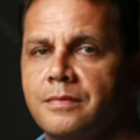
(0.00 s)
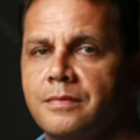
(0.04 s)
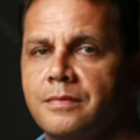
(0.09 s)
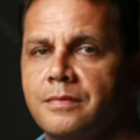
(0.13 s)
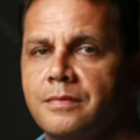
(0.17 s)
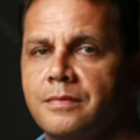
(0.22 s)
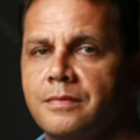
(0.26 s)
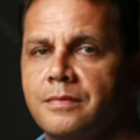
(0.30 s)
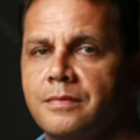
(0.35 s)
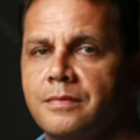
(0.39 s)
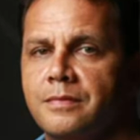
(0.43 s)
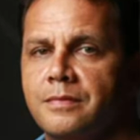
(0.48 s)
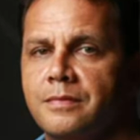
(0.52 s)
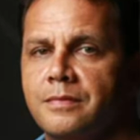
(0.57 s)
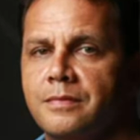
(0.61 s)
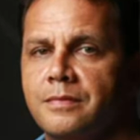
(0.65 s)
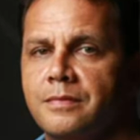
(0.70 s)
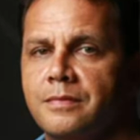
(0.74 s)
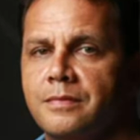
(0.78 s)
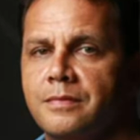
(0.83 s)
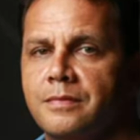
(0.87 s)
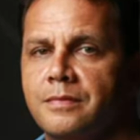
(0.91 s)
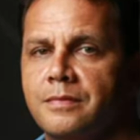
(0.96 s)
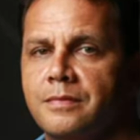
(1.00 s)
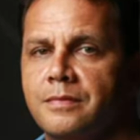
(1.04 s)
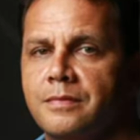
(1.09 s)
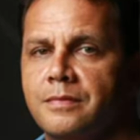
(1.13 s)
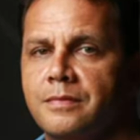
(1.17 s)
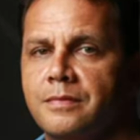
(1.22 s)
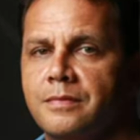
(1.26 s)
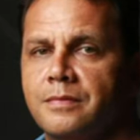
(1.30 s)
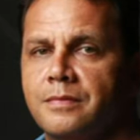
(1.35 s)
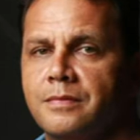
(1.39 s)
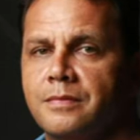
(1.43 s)

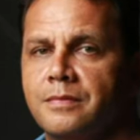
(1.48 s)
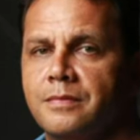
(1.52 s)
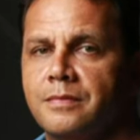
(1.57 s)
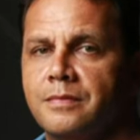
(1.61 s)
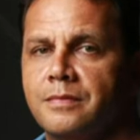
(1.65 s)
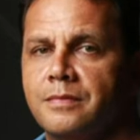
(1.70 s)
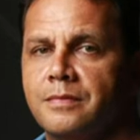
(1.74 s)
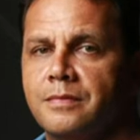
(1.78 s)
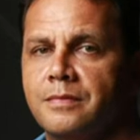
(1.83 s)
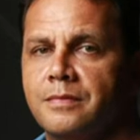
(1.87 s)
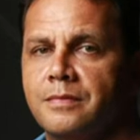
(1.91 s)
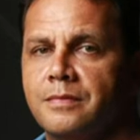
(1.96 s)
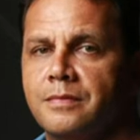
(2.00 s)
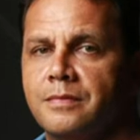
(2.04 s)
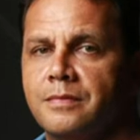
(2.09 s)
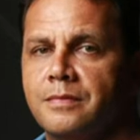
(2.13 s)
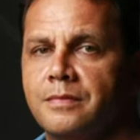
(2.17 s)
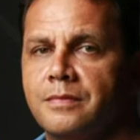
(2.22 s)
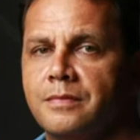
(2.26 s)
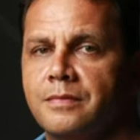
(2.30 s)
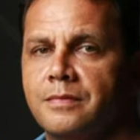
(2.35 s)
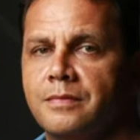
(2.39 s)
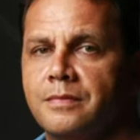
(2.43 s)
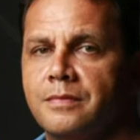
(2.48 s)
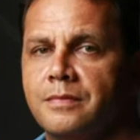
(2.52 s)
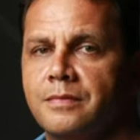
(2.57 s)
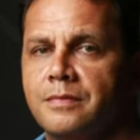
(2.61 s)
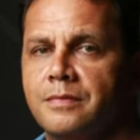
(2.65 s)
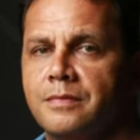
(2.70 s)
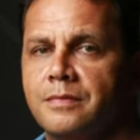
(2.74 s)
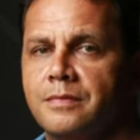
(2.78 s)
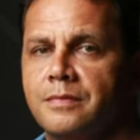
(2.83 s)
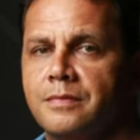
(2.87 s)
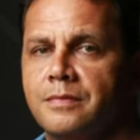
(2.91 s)

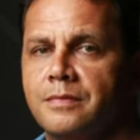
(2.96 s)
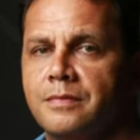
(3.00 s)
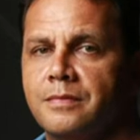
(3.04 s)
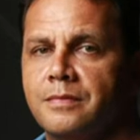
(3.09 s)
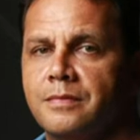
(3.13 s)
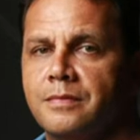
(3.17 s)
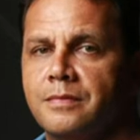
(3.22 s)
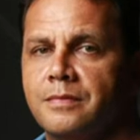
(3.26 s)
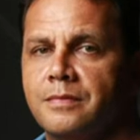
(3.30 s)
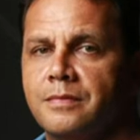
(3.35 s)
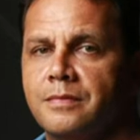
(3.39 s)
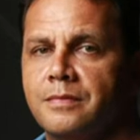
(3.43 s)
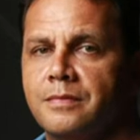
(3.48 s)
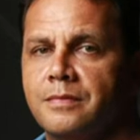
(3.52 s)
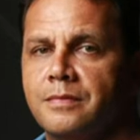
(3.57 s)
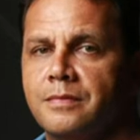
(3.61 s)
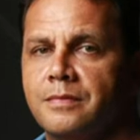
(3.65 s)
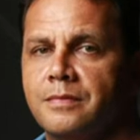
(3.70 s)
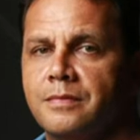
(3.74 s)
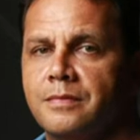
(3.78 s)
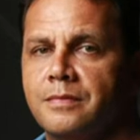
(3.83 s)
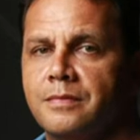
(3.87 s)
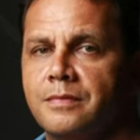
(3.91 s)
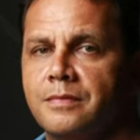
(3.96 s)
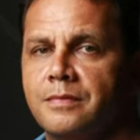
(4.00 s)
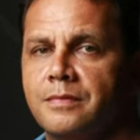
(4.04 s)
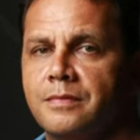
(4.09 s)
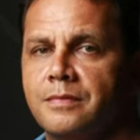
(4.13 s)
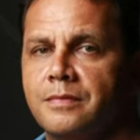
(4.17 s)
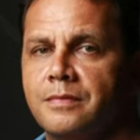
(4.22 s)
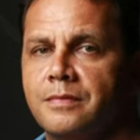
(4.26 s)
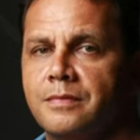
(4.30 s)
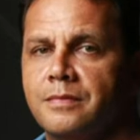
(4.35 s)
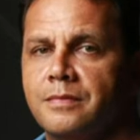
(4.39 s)

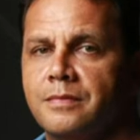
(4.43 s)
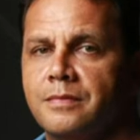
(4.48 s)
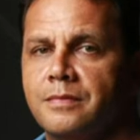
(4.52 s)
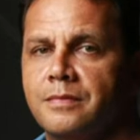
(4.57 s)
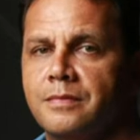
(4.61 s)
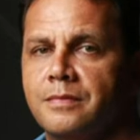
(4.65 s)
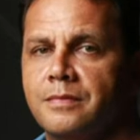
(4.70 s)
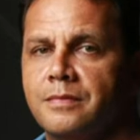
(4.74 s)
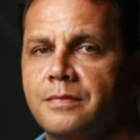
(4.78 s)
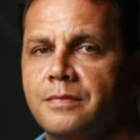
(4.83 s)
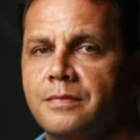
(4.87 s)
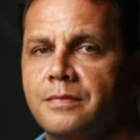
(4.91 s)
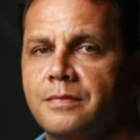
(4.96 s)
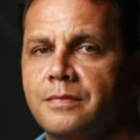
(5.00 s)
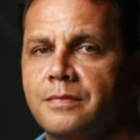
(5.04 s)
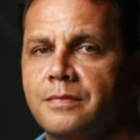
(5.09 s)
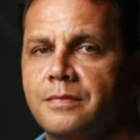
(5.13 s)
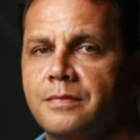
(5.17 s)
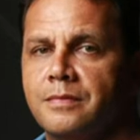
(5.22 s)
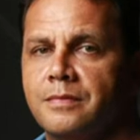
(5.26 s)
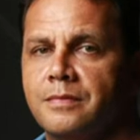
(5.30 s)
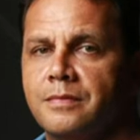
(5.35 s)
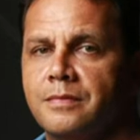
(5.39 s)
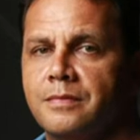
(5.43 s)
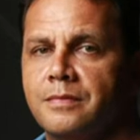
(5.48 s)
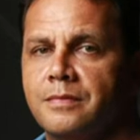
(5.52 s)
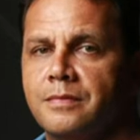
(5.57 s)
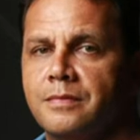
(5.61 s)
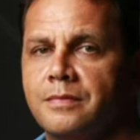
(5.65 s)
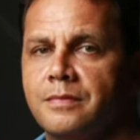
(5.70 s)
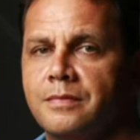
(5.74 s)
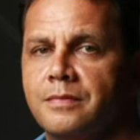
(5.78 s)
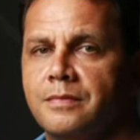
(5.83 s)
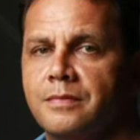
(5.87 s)

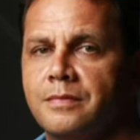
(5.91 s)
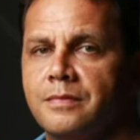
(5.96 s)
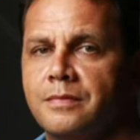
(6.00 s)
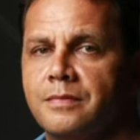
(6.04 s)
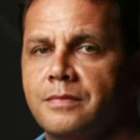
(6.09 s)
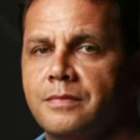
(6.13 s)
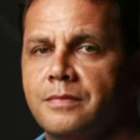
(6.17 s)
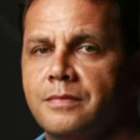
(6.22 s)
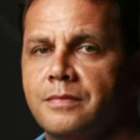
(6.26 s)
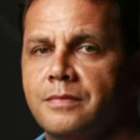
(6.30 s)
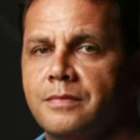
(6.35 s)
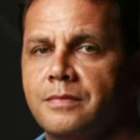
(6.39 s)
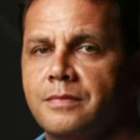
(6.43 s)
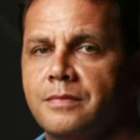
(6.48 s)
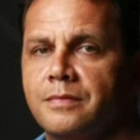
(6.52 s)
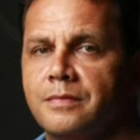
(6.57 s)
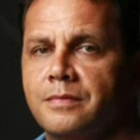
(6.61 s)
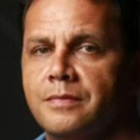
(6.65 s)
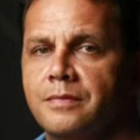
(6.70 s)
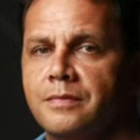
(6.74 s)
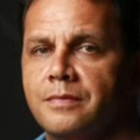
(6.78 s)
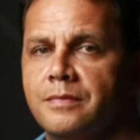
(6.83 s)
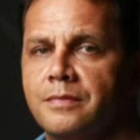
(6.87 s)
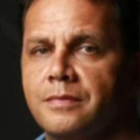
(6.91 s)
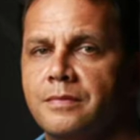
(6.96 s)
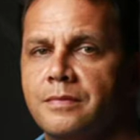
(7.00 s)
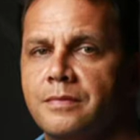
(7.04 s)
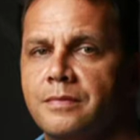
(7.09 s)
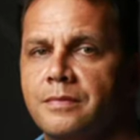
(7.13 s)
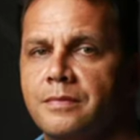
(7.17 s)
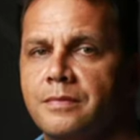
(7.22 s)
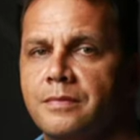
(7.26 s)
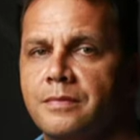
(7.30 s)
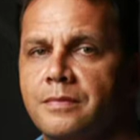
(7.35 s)

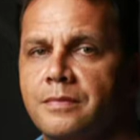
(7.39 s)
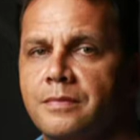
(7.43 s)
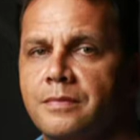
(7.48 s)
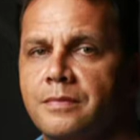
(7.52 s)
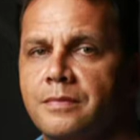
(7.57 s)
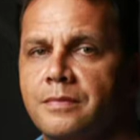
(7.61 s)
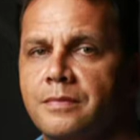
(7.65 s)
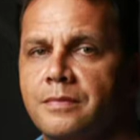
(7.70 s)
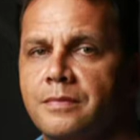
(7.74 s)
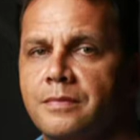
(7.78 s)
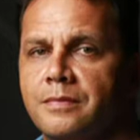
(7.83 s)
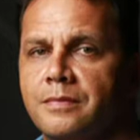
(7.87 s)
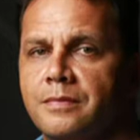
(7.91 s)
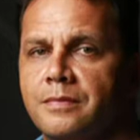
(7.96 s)
This is a still picture; no speech is visible.